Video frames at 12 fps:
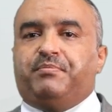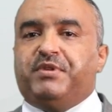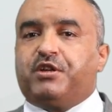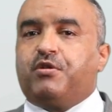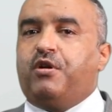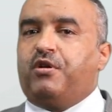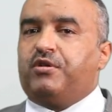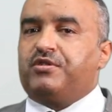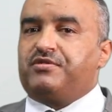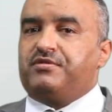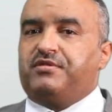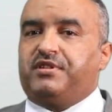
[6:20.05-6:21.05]

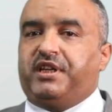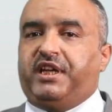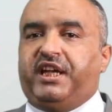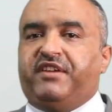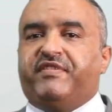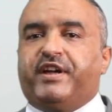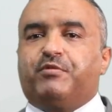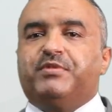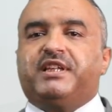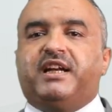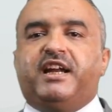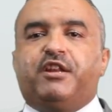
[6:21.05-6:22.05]
Because
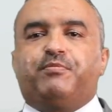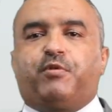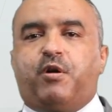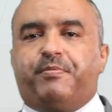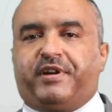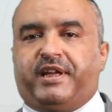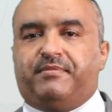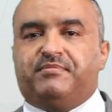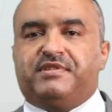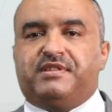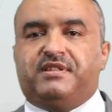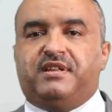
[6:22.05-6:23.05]
environmental health
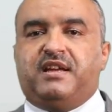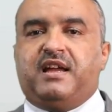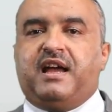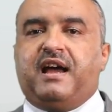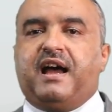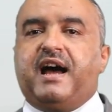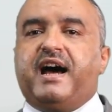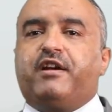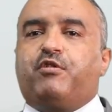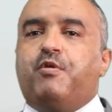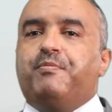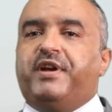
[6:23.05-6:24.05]
problems are
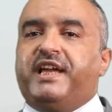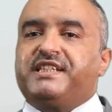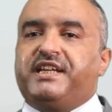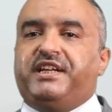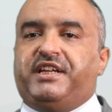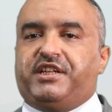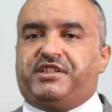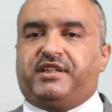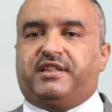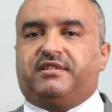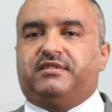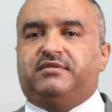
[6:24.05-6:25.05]
complex in
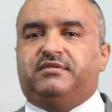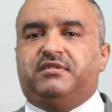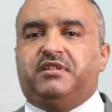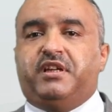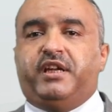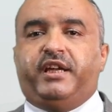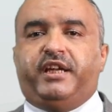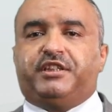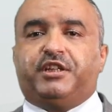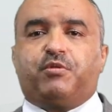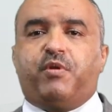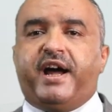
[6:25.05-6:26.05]
nature, it
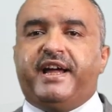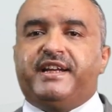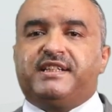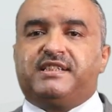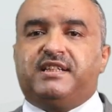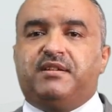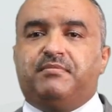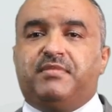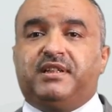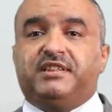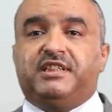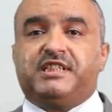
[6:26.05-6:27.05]
requires
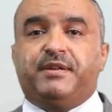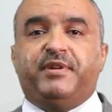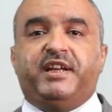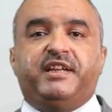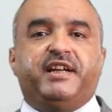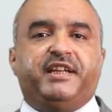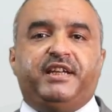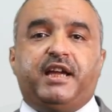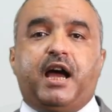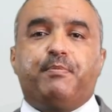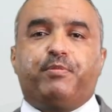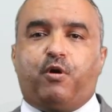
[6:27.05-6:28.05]
multidisciplinary
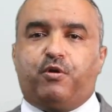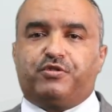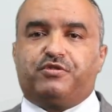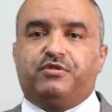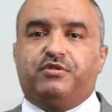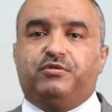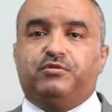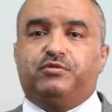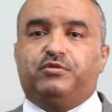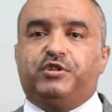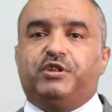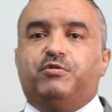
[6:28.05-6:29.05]
approach
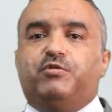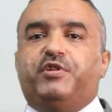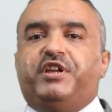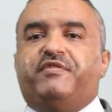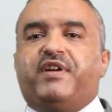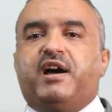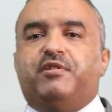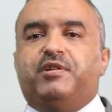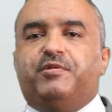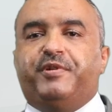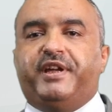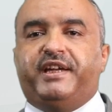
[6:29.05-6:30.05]
to
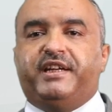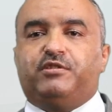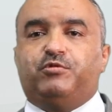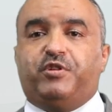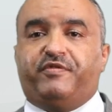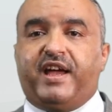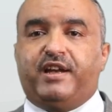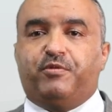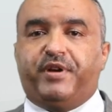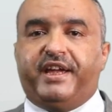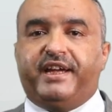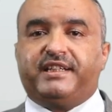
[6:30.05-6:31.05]

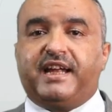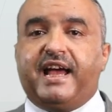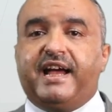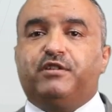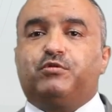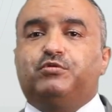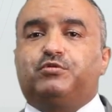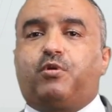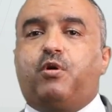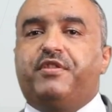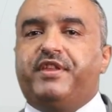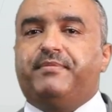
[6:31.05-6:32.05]
evaluate and
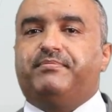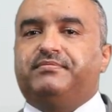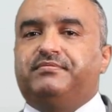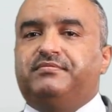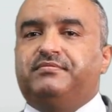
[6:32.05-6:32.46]
control them.